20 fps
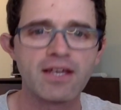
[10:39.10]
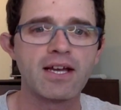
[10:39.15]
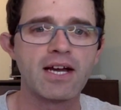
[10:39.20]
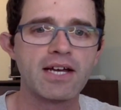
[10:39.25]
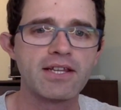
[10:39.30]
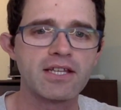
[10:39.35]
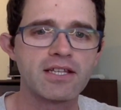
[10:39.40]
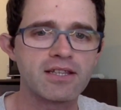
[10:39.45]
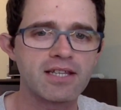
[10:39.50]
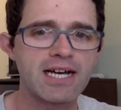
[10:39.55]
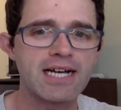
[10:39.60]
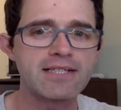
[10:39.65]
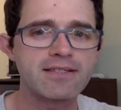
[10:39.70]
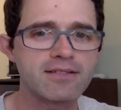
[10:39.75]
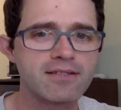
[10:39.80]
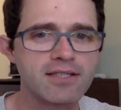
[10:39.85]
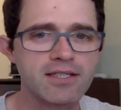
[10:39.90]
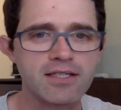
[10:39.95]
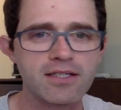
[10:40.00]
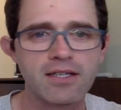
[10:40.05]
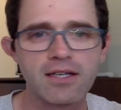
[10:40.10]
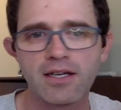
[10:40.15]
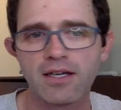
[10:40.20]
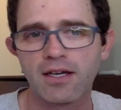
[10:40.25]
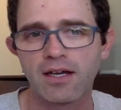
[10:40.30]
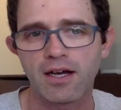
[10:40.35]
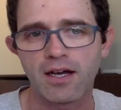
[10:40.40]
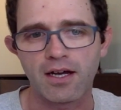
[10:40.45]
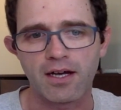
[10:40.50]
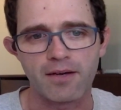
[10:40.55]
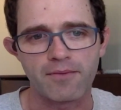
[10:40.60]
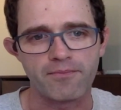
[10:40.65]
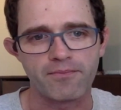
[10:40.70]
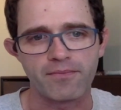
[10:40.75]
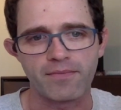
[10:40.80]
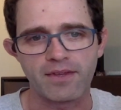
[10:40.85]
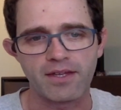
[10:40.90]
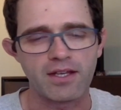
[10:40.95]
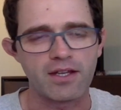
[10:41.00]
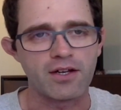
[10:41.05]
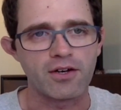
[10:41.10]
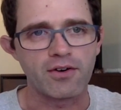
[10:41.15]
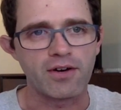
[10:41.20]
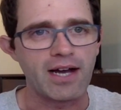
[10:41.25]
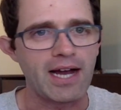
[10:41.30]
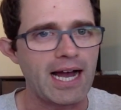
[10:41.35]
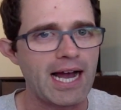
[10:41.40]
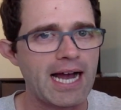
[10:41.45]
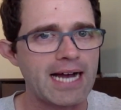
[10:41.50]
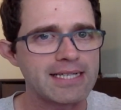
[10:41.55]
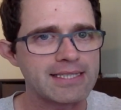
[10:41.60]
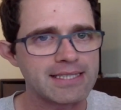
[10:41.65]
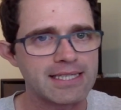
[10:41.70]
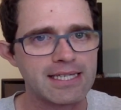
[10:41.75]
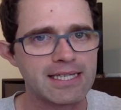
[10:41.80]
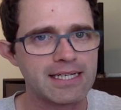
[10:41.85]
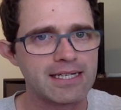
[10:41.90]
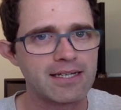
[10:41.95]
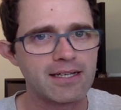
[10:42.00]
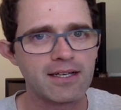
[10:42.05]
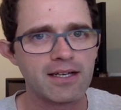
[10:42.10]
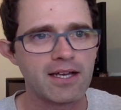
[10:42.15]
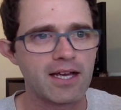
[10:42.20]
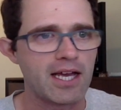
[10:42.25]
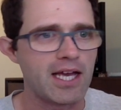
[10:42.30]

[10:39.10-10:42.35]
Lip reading: And then lastly, asking